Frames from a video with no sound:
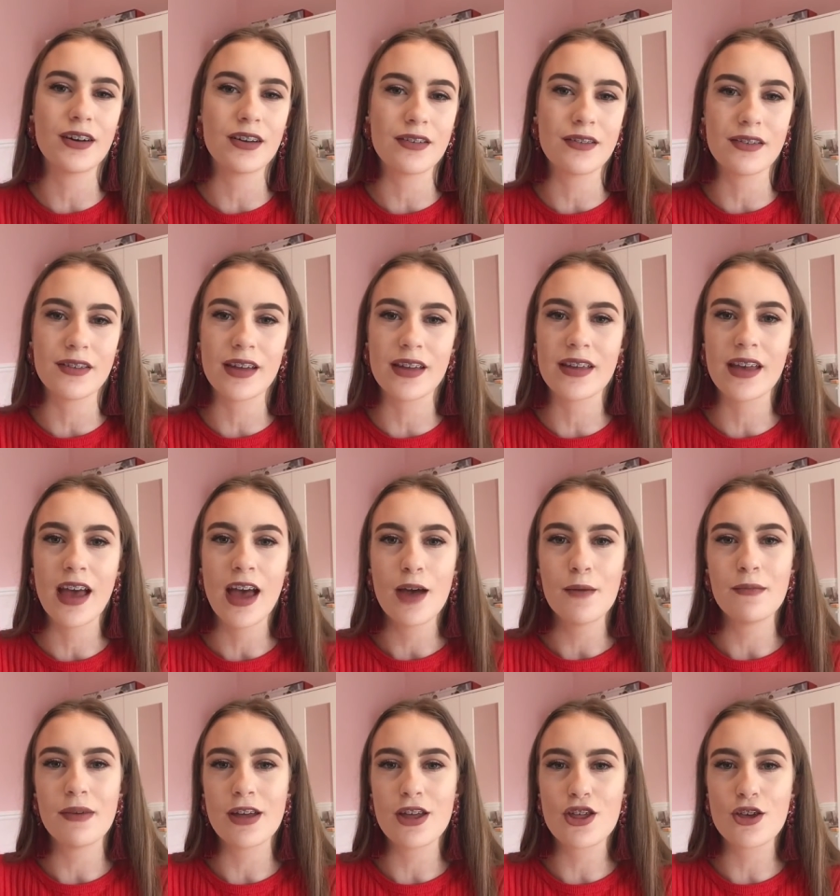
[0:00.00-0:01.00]
if you did
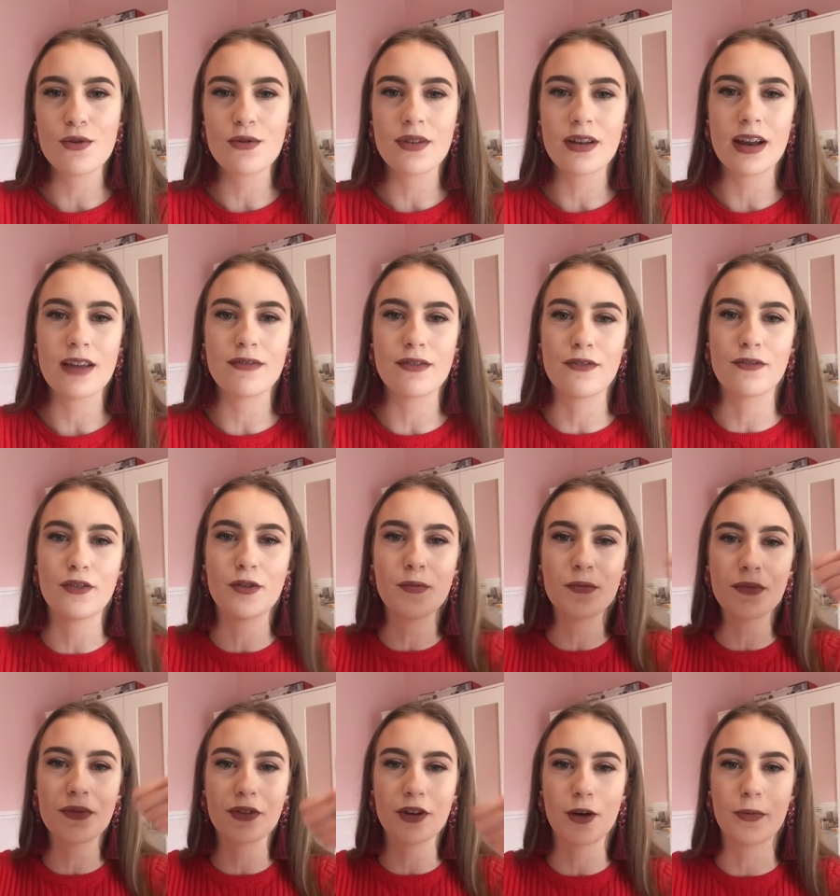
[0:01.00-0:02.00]
make sure to leave a
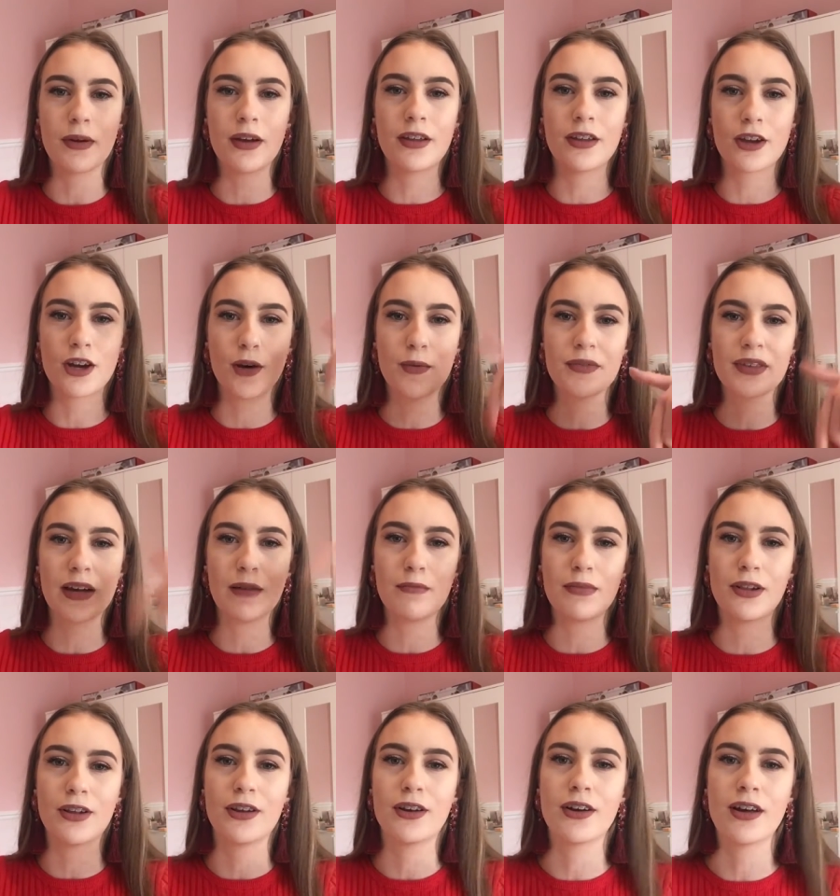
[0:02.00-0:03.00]
thumbs up and a comment down
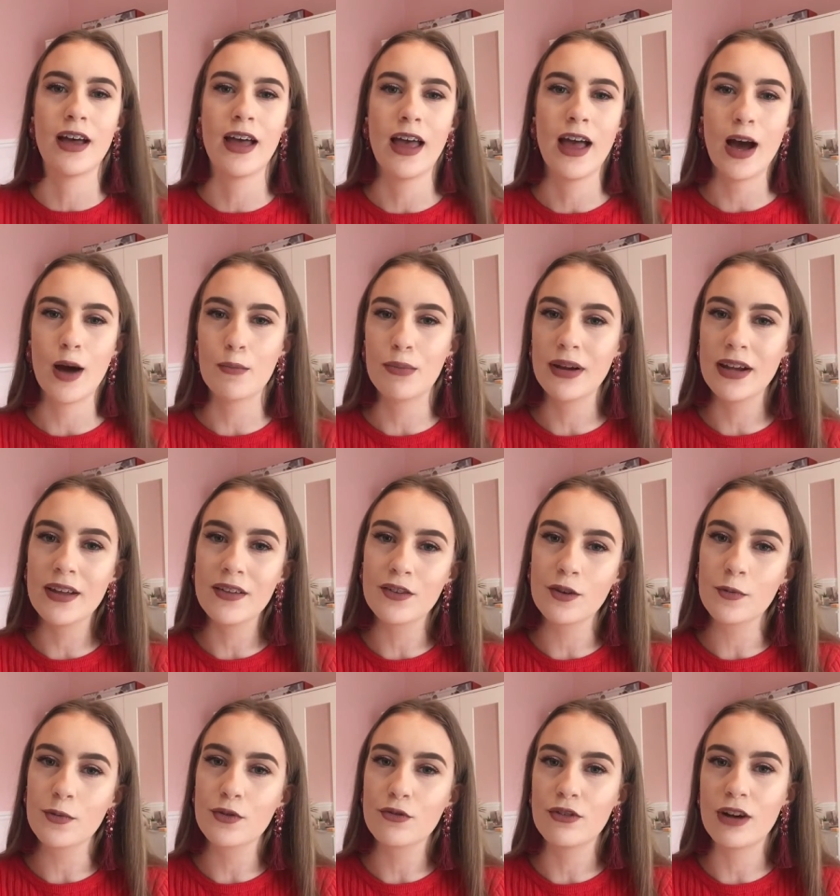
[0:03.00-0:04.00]
below and please
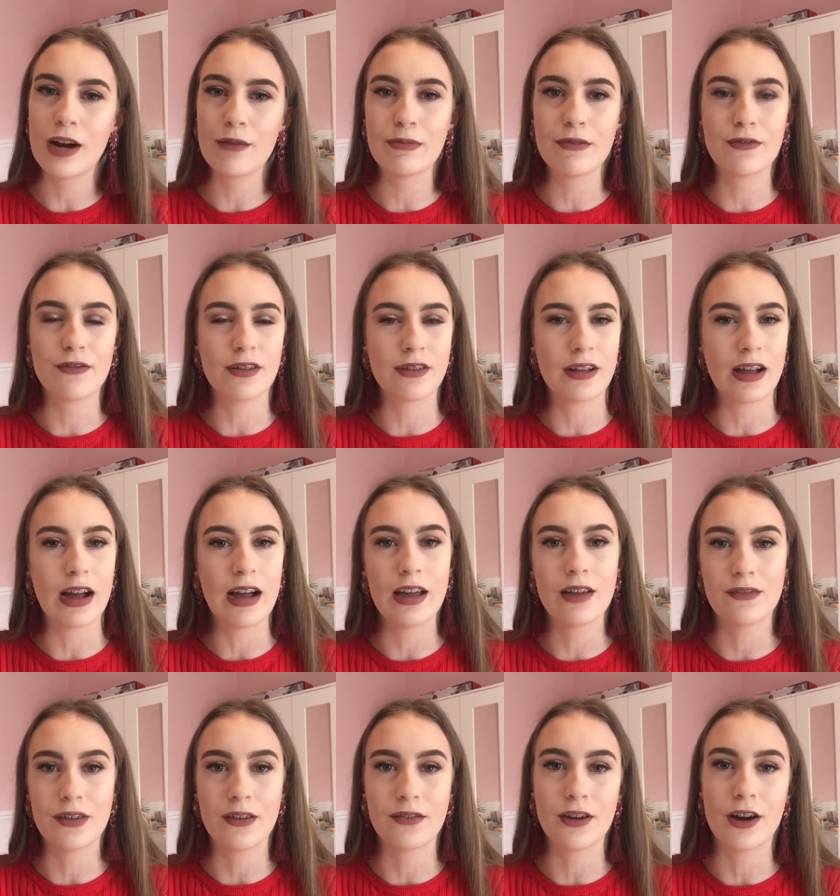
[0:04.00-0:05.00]
subscribe if you,
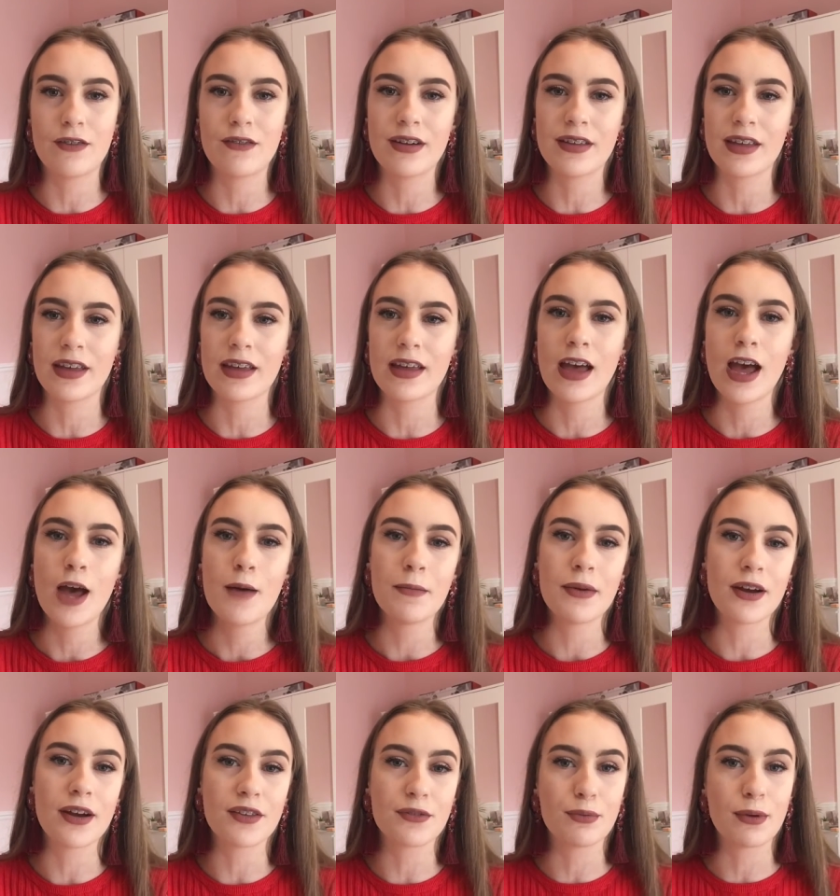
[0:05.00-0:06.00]
if you haven't already
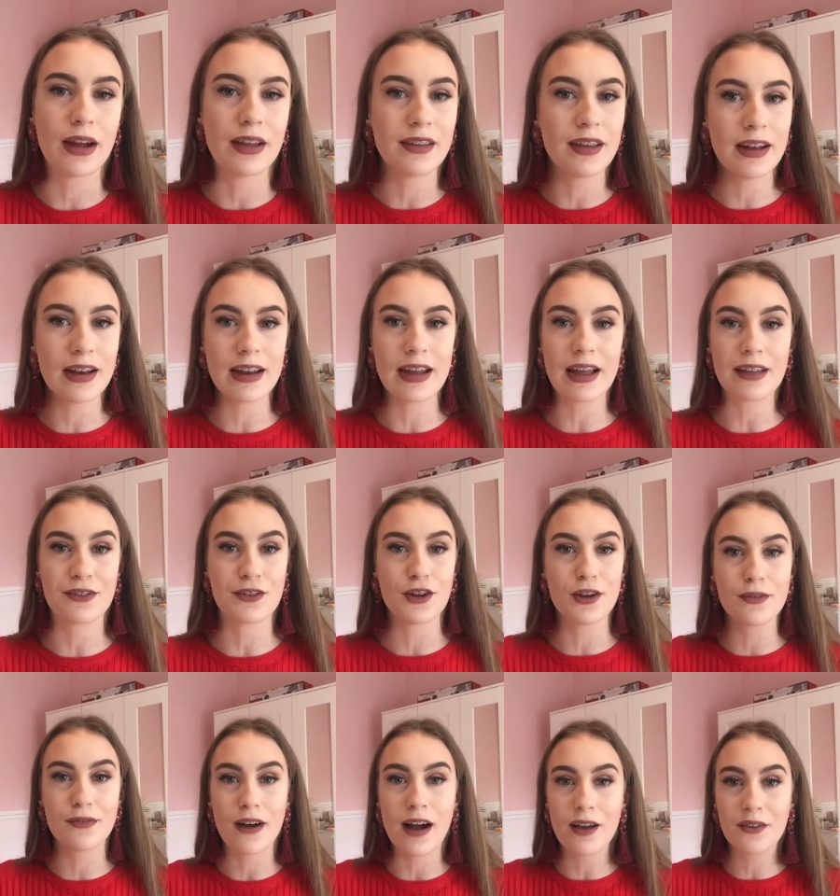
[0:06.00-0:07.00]
because we are nearly at
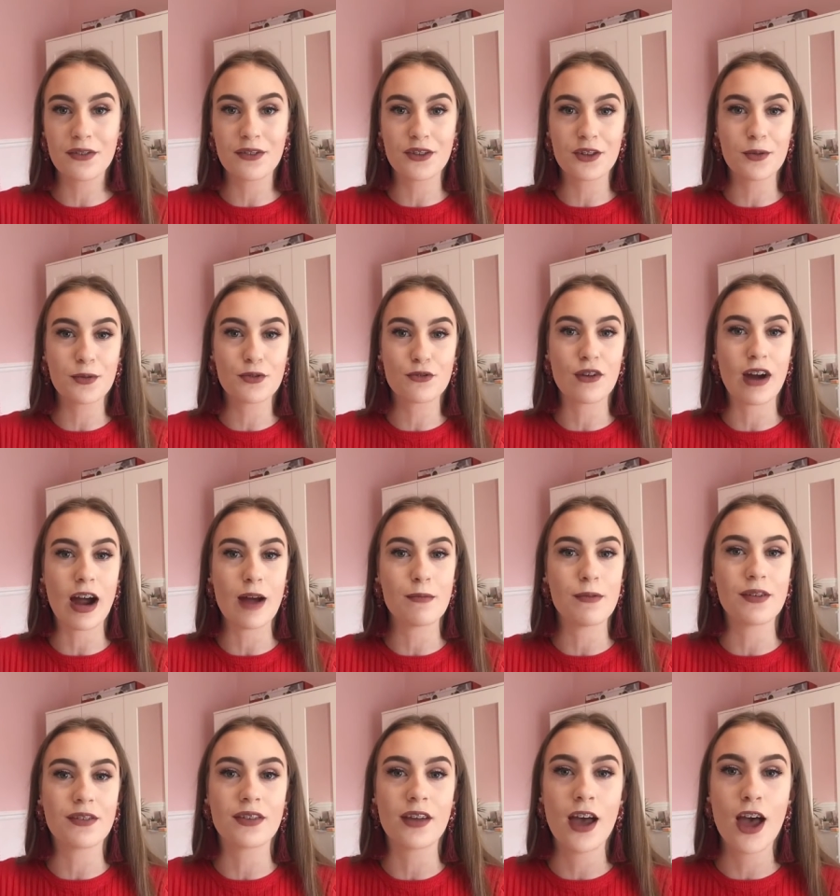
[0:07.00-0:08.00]
2,000
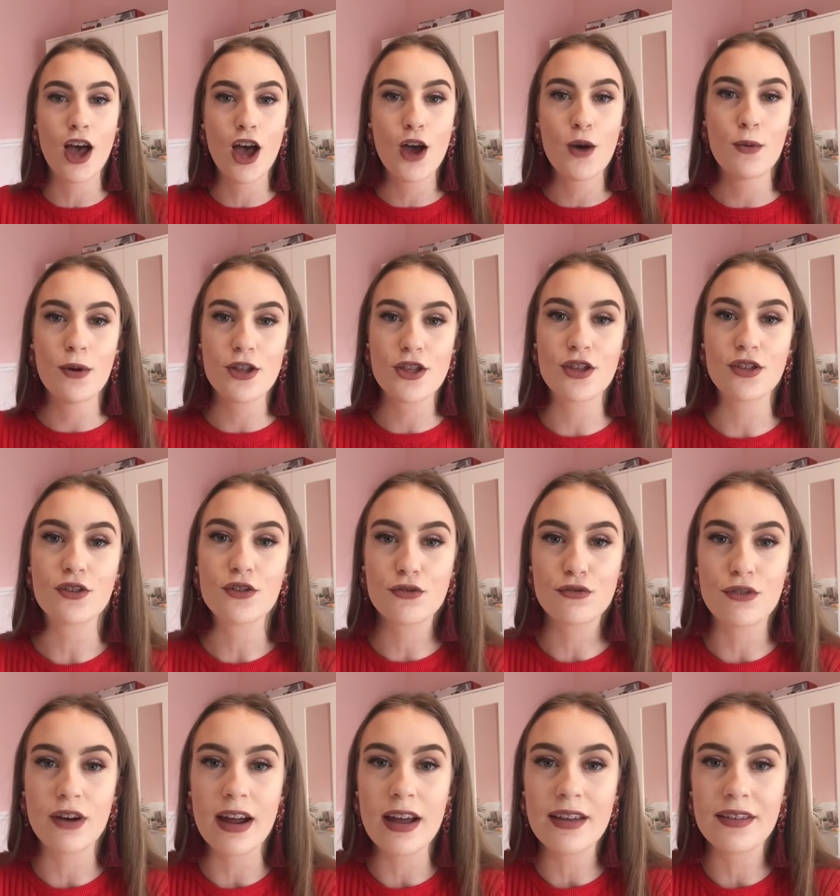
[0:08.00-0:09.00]
subscribers which is
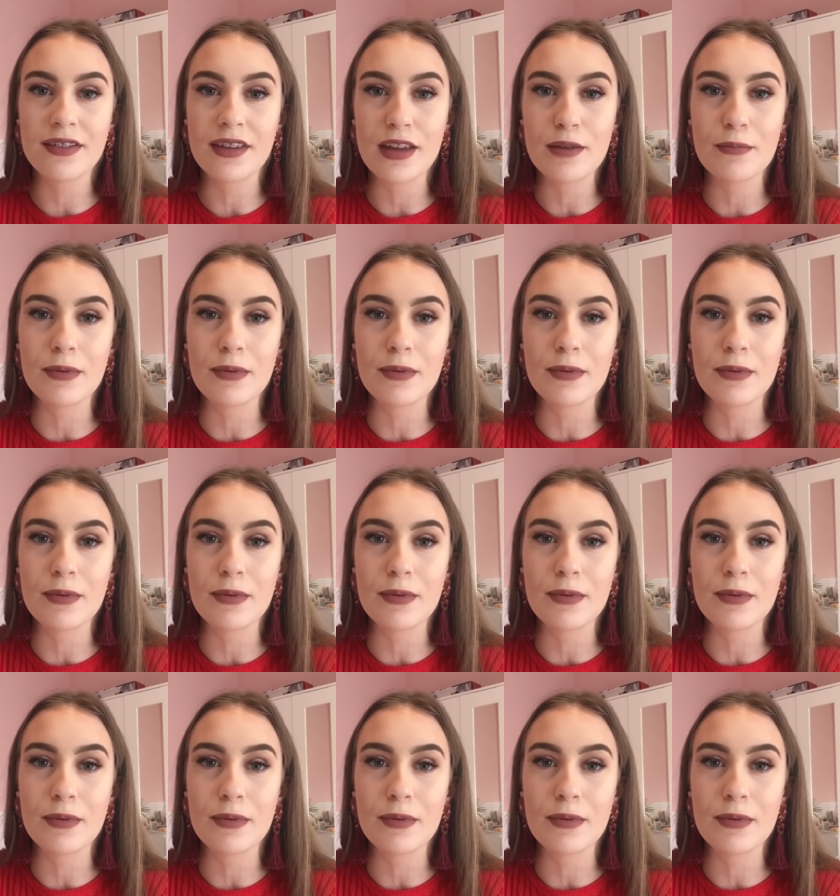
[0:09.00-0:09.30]
crazy